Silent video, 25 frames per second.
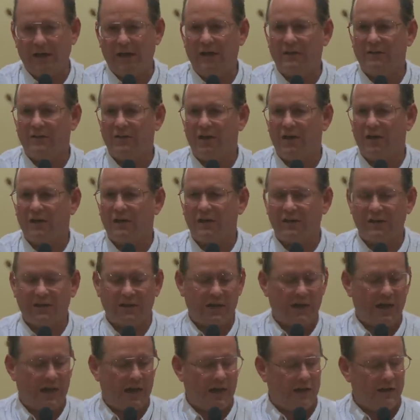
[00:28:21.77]
How long can
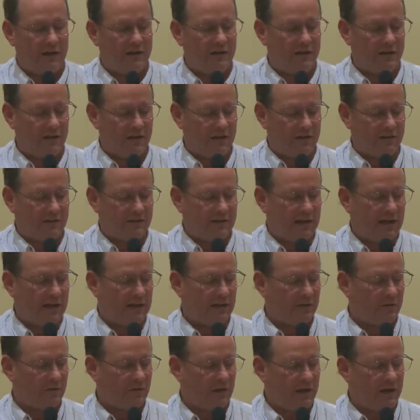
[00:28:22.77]
God
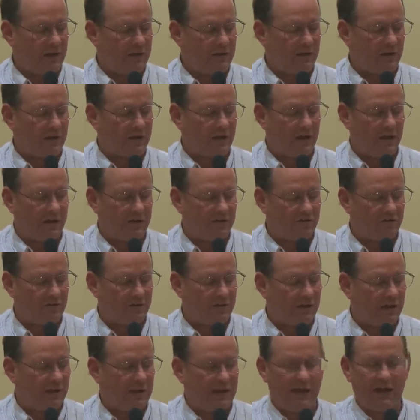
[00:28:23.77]
tolerate a
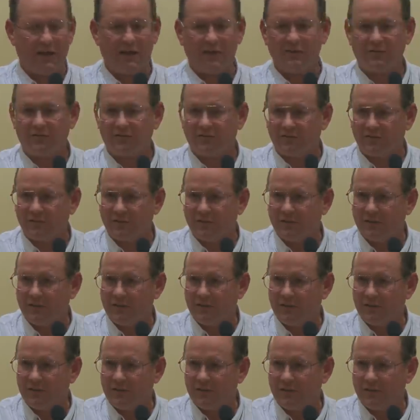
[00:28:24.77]
country that has
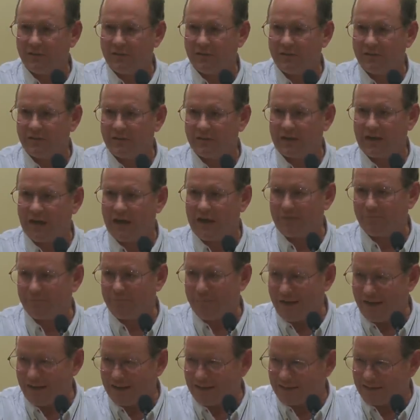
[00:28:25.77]
the god
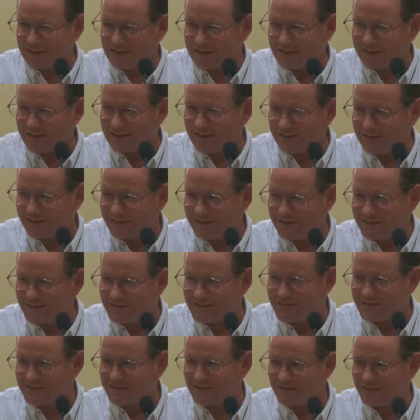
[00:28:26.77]
Moloch
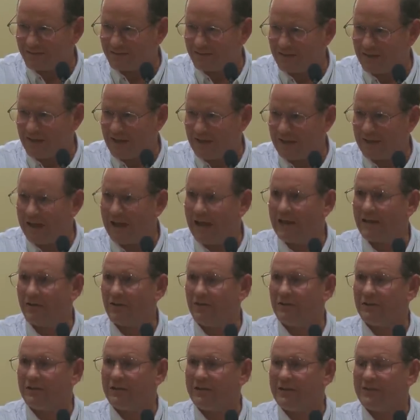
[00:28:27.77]
still today? Not
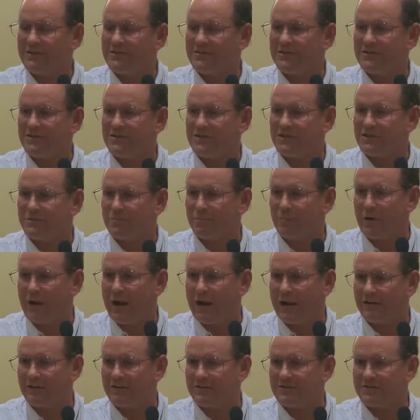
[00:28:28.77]
only is it just
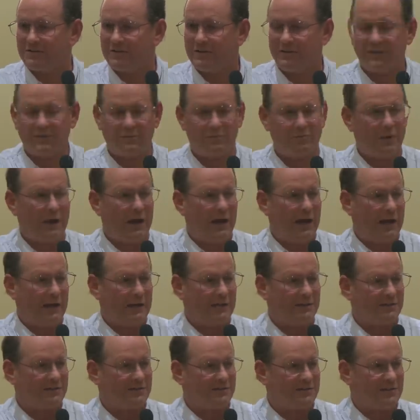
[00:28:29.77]
practiced and
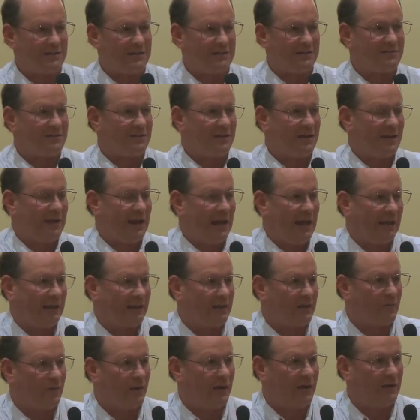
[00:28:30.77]
behind the scenes and in
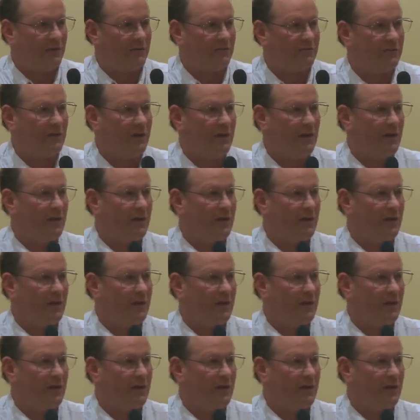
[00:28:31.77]
alleyways,